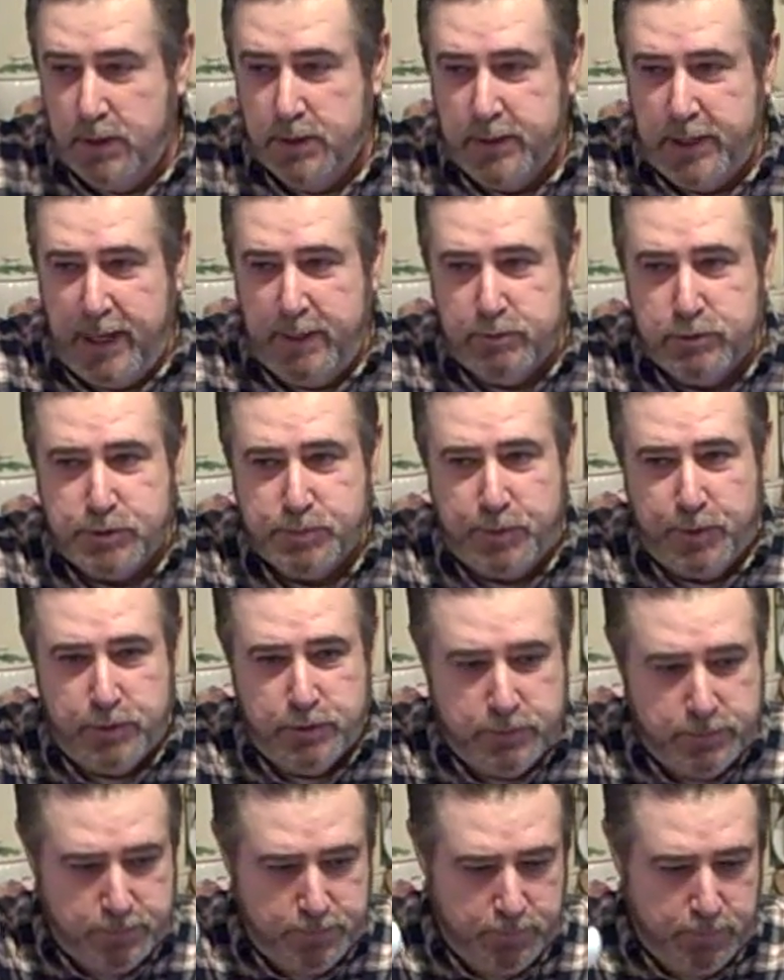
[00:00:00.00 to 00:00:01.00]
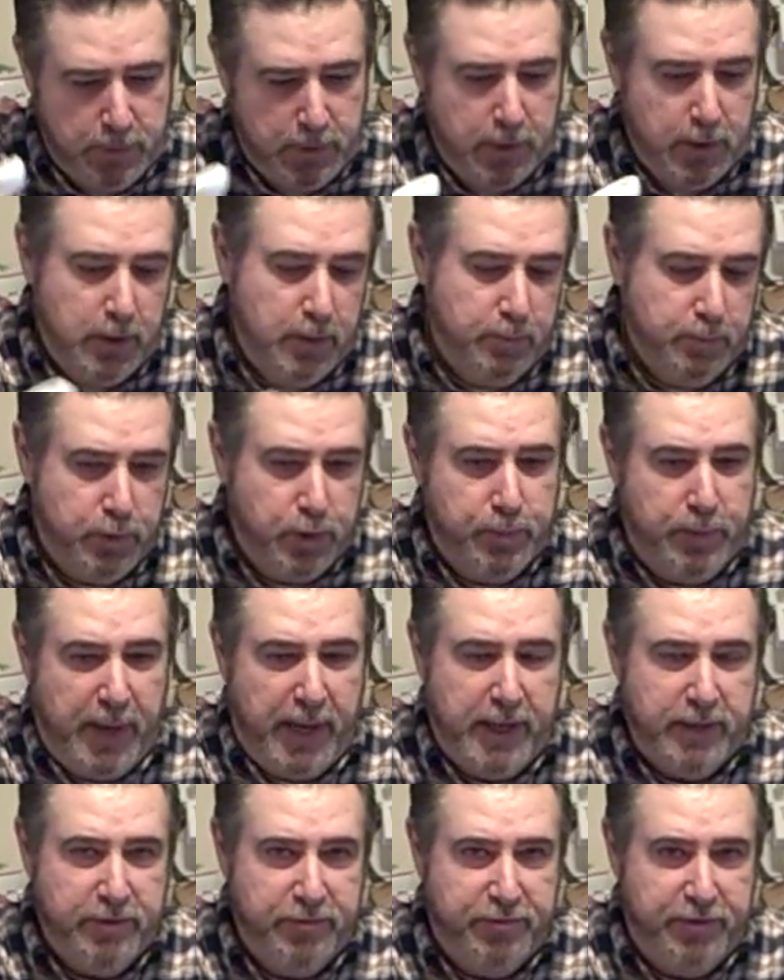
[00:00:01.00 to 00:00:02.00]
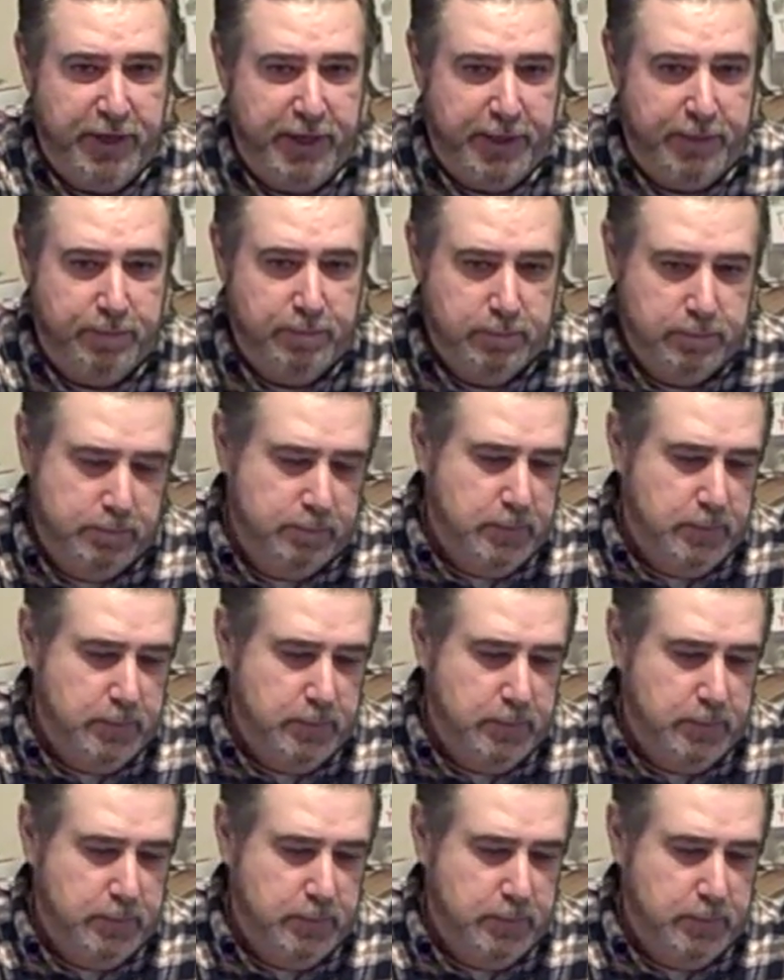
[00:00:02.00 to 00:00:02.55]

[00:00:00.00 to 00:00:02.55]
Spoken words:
tablespoon per pound of feed.